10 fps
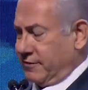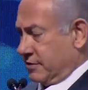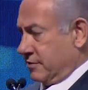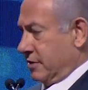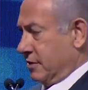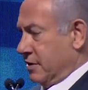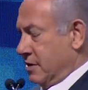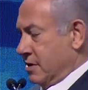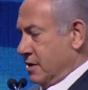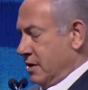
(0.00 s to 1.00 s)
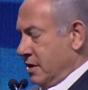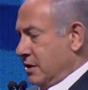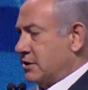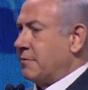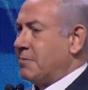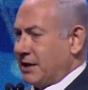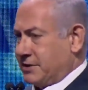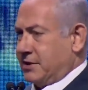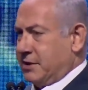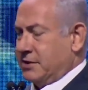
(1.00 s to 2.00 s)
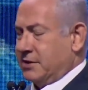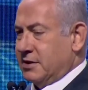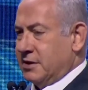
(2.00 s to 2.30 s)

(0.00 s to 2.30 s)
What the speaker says: Israel, its capacities.